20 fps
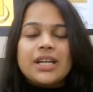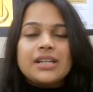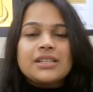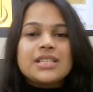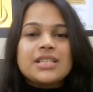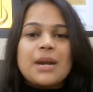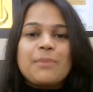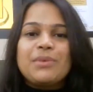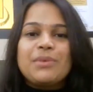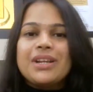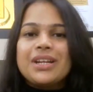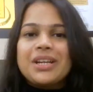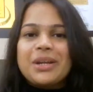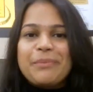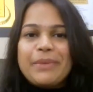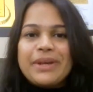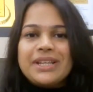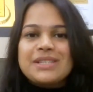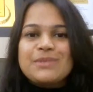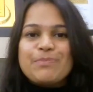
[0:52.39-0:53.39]
That chapter
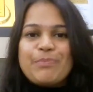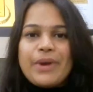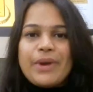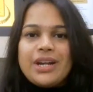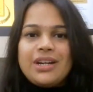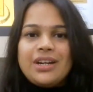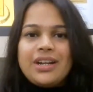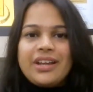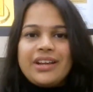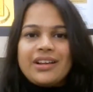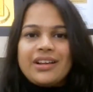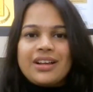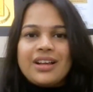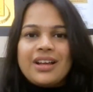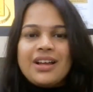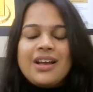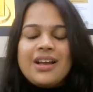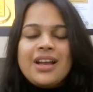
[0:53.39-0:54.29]
remains pending.